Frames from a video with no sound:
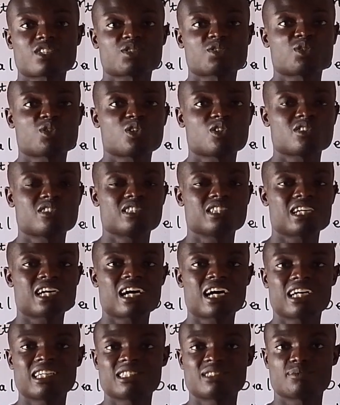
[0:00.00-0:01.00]

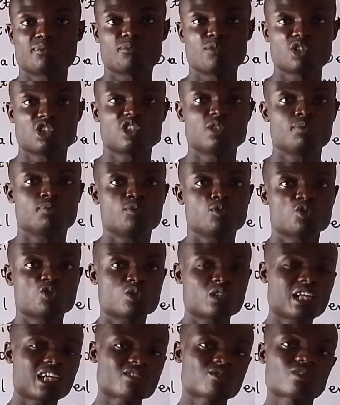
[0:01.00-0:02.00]
factors and
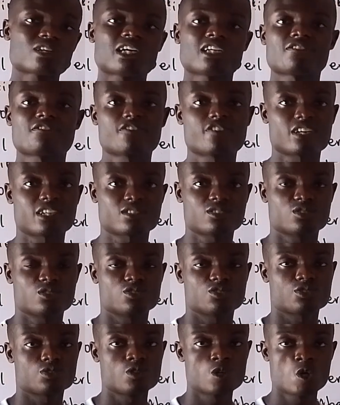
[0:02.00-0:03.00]
multiples. So let's look at
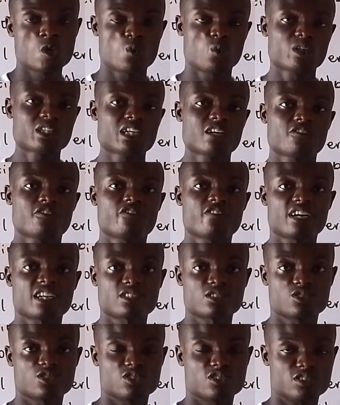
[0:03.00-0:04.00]
factors. What are
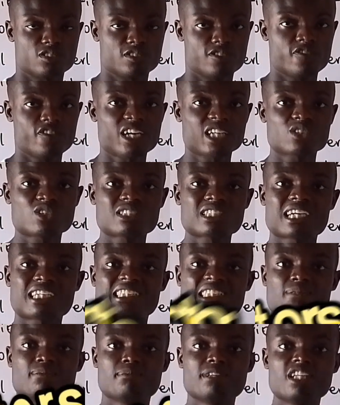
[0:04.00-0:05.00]
factors? Factors
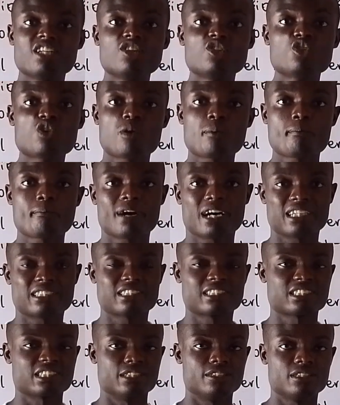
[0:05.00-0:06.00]
are simply
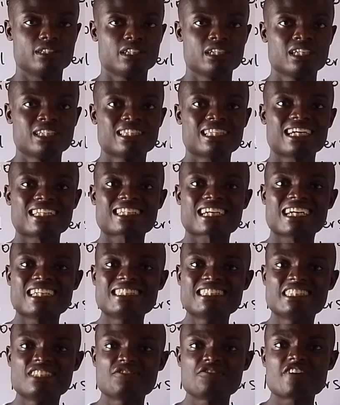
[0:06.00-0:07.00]
numbers that
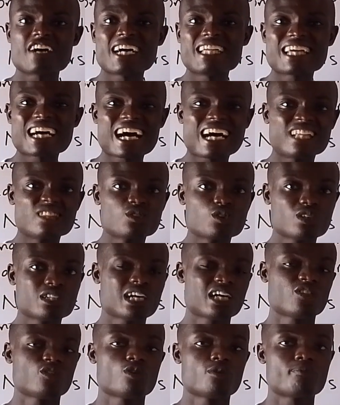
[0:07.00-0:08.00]
can divide
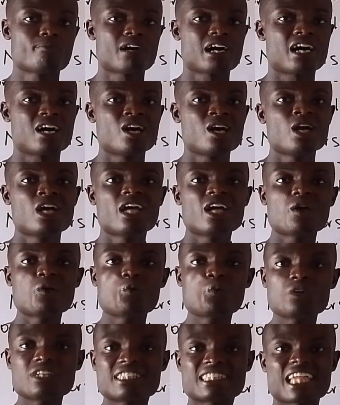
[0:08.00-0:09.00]
another number
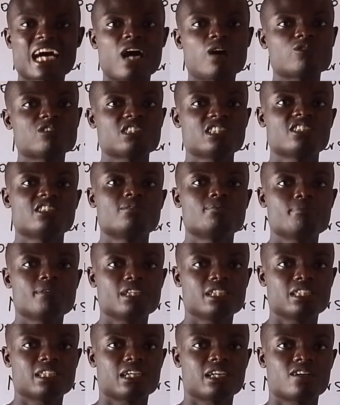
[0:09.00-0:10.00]
without a
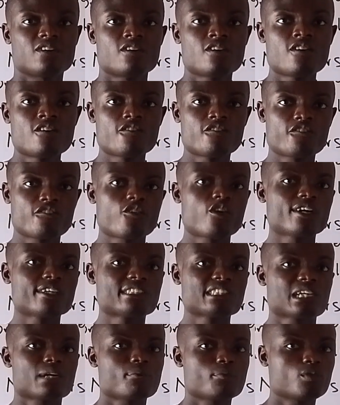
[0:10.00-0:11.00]
remainder.
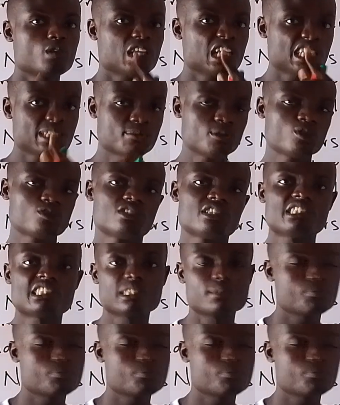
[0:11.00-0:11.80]
For example, let's do